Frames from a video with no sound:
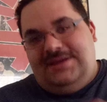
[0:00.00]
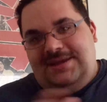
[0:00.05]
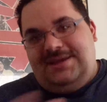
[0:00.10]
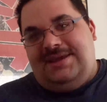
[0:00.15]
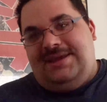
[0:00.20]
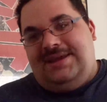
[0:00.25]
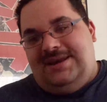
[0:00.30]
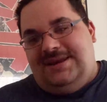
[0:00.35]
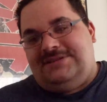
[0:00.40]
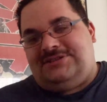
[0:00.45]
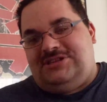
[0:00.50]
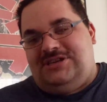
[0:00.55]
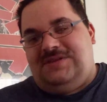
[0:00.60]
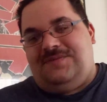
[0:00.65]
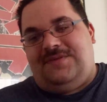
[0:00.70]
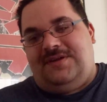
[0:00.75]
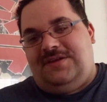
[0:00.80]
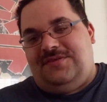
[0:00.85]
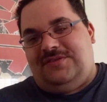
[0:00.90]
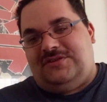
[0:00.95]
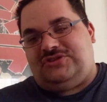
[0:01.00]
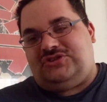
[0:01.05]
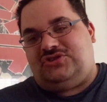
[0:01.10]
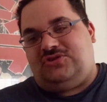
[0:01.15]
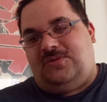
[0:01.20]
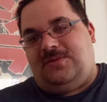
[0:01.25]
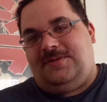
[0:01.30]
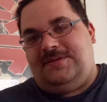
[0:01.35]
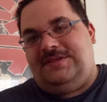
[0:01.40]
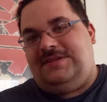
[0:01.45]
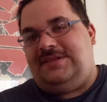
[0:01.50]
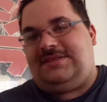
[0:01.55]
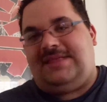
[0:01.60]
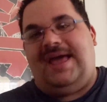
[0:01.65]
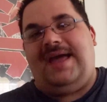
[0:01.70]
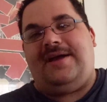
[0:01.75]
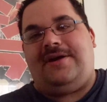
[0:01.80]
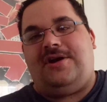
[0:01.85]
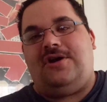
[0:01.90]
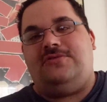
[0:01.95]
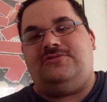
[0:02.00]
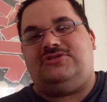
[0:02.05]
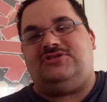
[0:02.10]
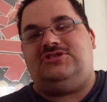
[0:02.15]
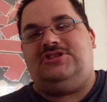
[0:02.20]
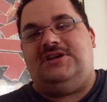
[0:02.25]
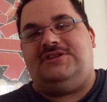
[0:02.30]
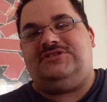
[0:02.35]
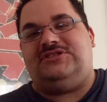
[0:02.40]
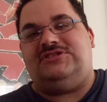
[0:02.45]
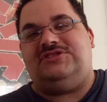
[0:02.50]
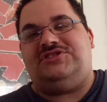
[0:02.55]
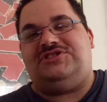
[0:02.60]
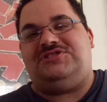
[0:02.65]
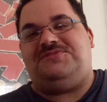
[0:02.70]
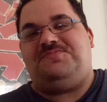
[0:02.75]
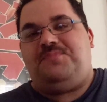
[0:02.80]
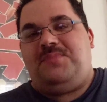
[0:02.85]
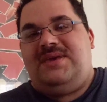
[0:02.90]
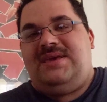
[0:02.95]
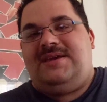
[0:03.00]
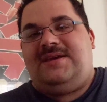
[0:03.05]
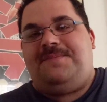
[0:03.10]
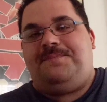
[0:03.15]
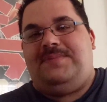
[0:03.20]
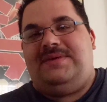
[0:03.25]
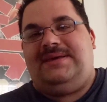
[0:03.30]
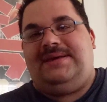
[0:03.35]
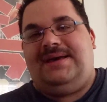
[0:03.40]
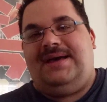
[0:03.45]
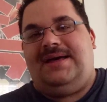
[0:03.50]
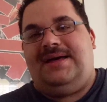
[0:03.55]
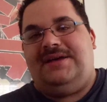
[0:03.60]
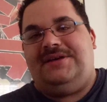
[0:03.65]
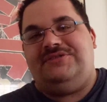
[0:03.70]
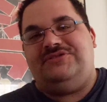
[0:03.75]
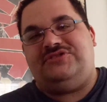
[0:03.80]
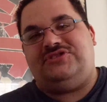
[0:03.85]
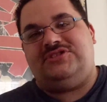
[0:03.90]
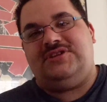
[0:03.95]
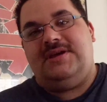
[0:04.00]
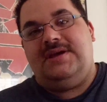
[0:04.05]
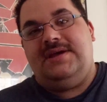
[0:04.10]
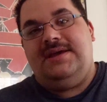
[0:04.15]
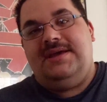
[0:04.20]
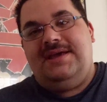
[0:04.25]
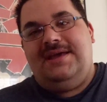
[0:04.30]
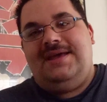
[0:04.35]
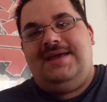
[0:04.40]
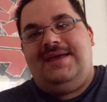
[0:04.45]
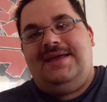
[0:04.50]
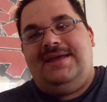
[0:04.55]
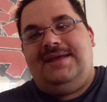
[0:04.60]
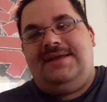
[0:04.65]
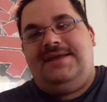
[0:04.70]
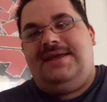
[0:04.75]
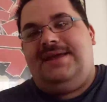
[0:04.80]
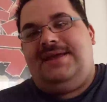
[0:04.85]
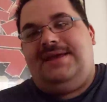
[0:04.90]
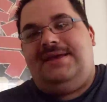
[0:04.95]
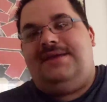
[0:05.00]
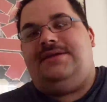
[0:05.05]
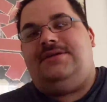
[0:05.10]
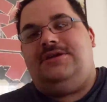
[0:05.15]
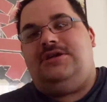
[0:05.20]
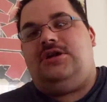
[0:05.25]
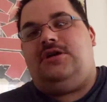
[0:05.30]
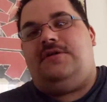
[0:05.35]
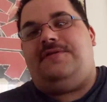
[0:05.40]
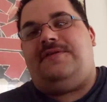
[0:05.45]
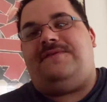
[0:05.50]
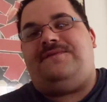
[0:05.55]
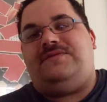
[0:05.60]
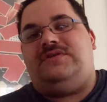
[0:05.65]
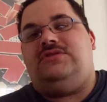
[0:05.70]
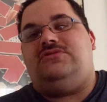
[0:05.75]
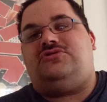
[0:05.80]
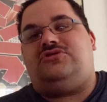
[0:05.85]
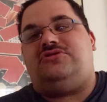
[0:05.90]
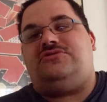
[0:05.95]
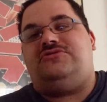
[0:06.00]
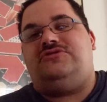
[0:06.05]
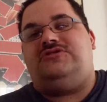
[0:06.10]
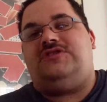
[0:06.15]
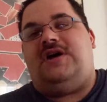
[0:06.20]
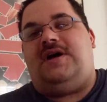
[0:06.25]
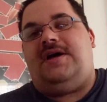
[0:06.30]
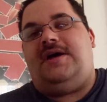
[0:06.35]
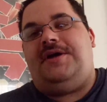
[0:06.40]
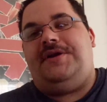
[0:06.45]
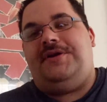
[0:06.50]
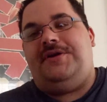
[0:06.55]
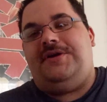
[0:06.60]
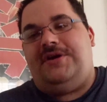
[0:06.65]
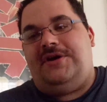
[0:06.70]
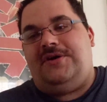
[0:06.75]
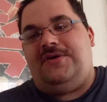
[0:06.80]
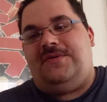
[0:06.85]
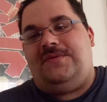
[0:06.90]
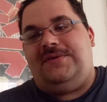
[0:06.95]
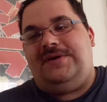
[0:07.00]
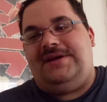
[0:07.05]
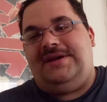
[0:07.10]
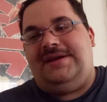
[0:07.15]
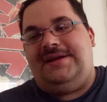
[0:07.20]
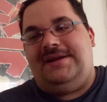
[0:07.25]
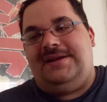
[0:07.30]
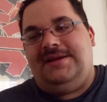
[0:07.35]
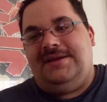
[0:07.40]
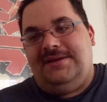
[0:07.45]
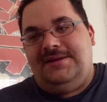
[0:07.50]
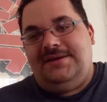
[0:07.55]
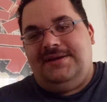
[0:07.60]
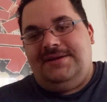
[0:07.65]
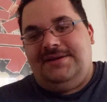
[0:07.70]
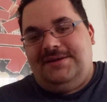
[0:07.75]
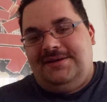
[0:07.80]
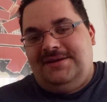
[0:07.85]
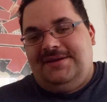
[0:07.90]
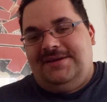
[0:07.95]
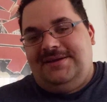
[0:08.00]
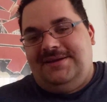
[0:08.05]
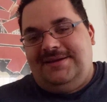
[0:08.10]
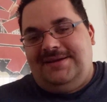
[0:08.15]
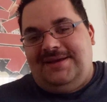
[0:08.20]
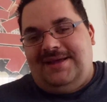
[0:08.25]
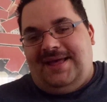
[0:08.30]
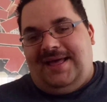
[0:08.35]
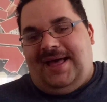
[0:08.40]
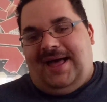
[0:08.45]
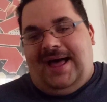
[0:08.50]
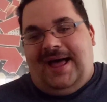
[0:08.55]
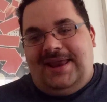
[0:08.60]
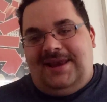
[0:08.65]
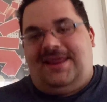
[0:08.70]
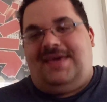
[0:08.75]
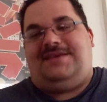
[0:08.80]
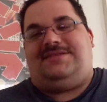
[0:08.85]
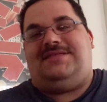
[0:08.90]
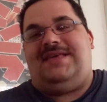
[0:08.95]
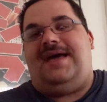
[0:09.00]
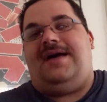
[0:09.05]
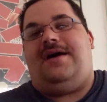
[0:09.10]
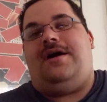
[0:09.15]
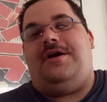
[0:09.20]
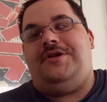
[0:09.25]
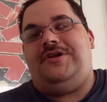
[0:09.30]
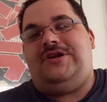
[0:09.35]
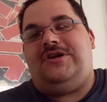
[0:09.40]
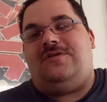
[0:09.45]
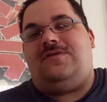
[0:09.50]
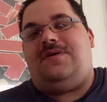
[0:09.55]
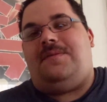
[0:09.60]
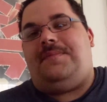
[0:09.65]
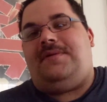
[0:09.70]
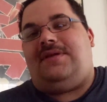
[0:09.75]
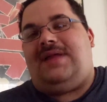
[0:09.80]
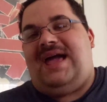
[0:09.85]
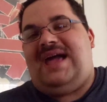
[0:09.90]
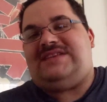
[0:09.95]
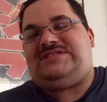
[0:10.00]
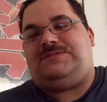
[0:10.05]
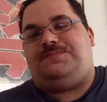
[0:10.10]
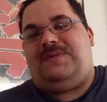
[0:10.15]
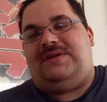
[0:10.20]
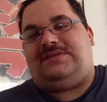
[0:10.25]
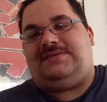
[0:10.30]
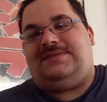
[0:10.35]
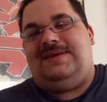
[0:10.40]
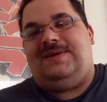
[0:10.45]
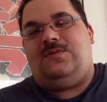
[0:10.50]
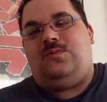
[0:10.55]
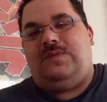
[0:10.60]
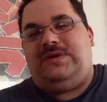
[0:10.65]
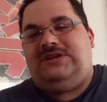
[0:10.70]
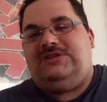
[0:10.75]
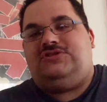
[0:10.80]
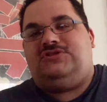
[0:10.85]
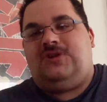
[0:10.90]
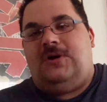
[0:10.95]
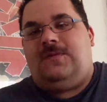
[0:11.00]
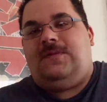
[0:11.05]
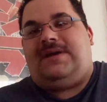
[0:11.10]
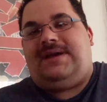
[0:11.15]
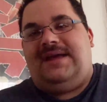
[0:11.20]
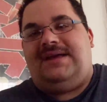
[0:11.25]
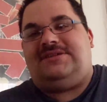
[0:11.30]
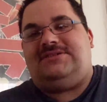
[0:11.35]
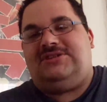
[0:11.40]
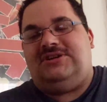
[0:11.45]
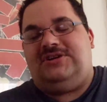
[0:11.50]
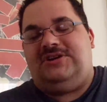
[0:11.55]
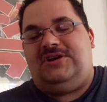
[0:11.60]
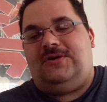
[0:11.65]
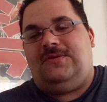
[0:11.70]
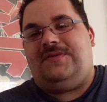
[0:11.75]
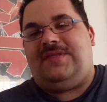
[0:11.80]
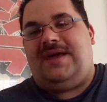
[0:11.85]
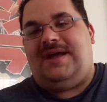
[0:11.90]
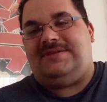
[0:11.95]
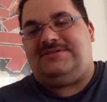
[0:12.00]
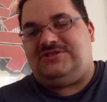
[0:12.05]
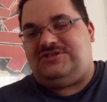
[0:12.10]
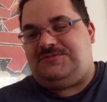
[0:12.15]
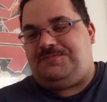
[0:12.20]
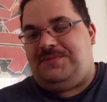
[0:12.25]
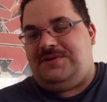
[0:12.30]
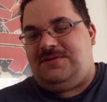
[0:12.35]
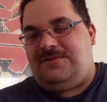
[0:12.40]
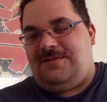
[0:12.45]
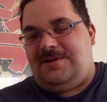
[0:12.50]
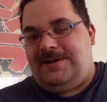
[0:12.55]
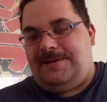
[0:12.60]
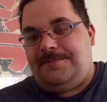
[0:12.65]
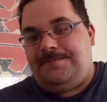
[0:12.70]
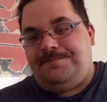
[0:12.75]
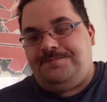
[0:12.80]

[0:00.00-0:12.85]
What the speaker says: And it's even in the story that ghost doesn't speak because, the future's unknown, and I like that unknowable aspect that we don't get to know that spirit.